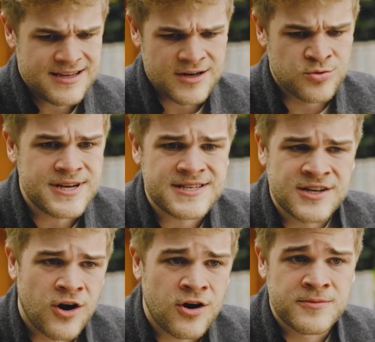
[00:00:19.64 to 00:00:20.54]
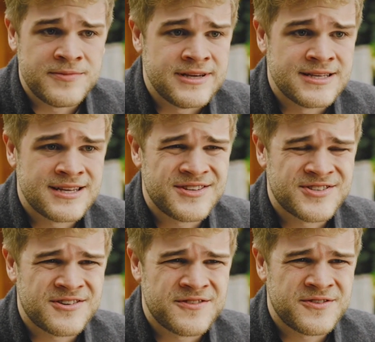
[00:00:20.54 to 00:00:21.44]
a racing heartbeat, you
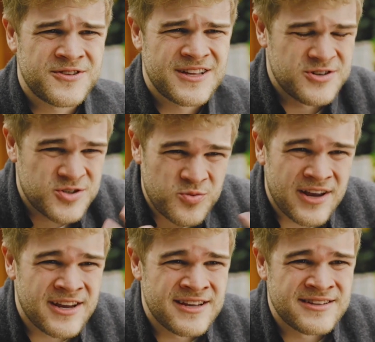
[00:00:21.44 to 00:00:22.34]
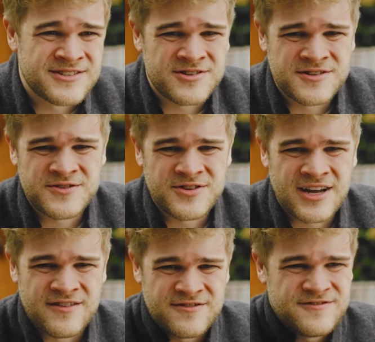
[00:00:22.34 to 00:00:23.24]
start to feel like you're sweating, you start to feel
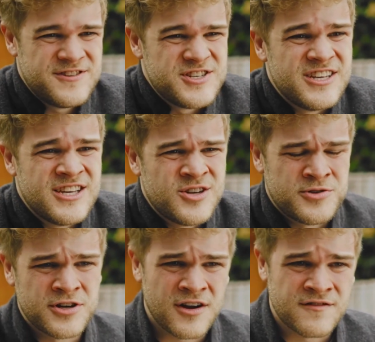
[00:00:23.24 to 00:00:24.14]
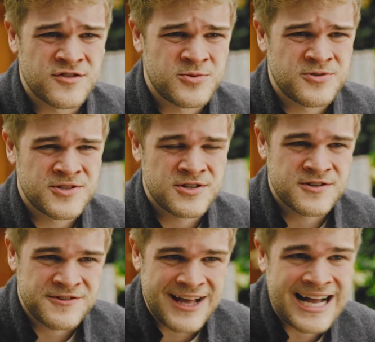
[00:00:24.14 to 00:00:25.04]
kind of fidgety or uncomfortable, you start
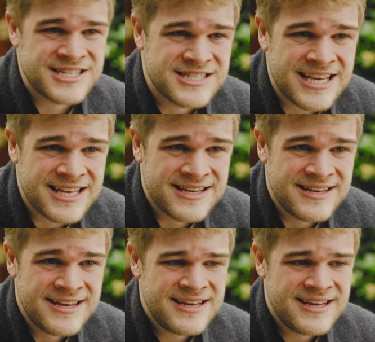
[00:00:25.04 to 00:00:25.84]
to feel agitated,